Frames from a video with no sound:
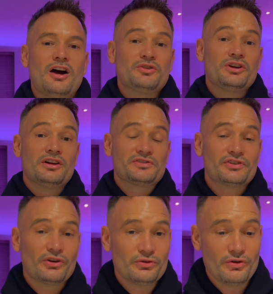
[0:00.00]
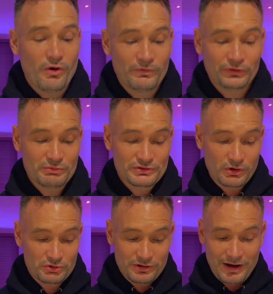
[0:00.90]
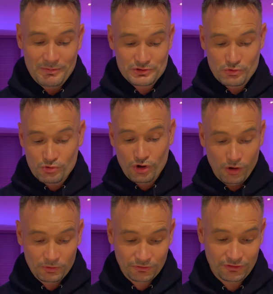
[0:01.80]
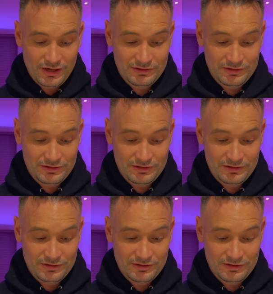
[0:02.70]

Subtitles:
Okay, so obviously we told you how much it all costs.